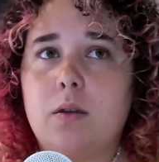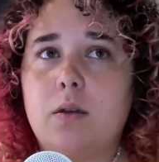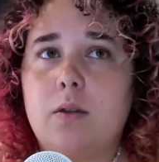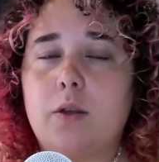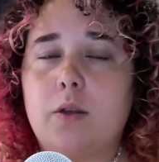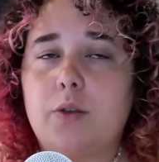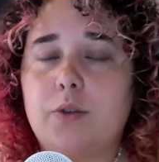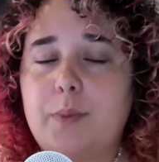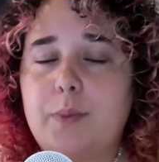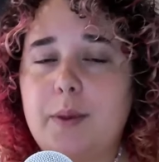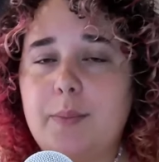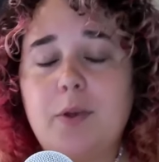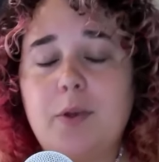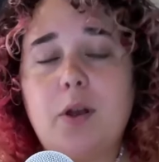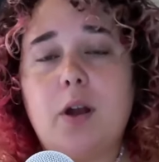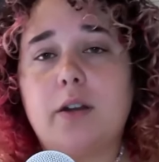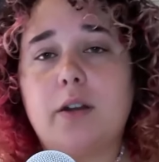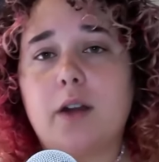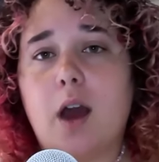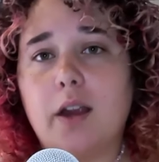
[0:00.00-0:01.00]
Those people
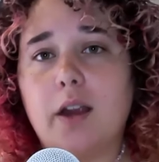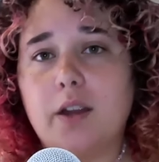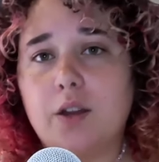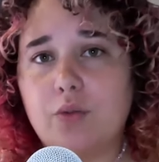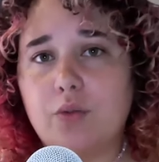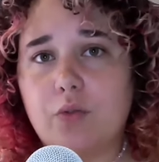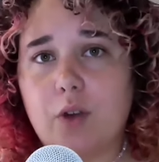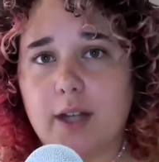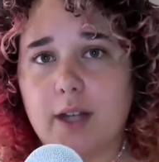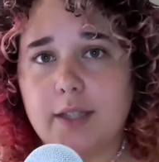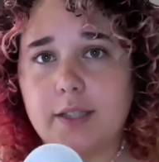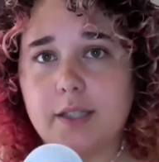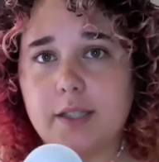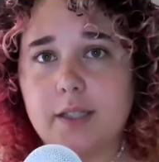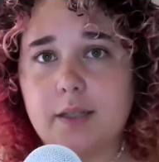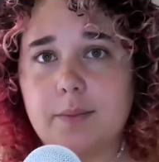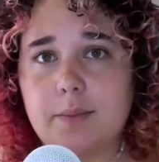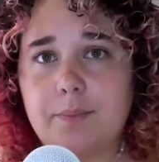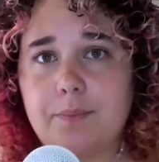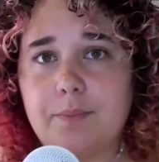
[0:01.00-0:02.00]
are not your
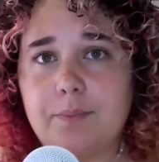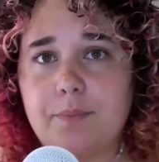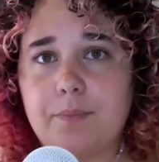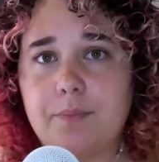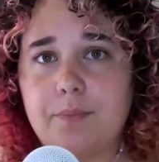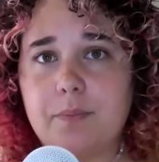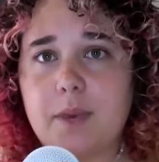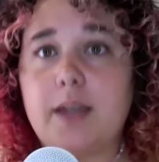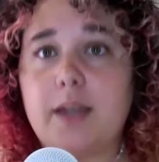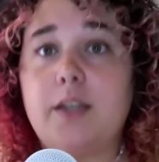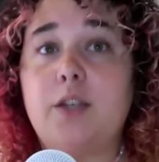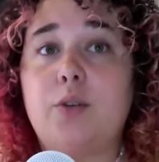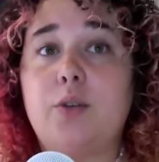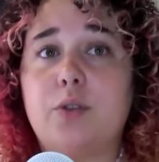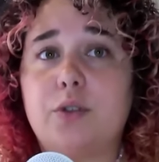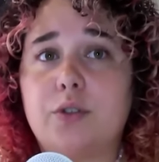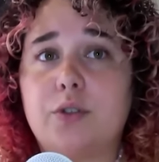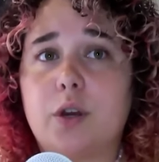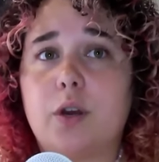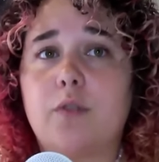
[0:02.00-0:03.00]
friends, and you
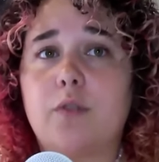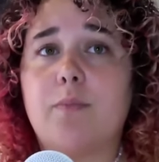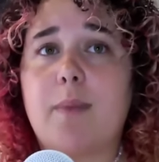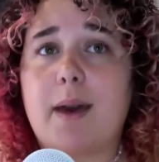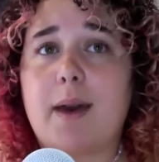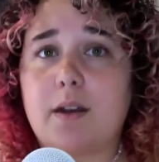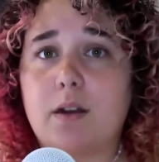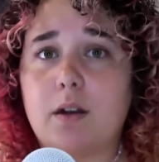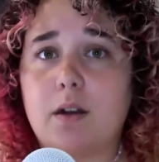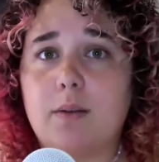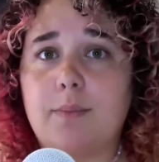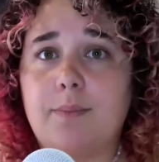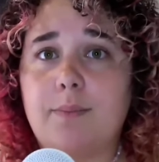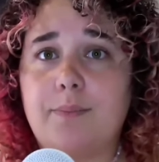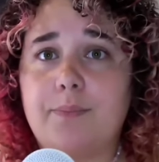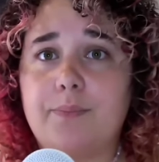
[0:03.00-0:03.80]
deserve better.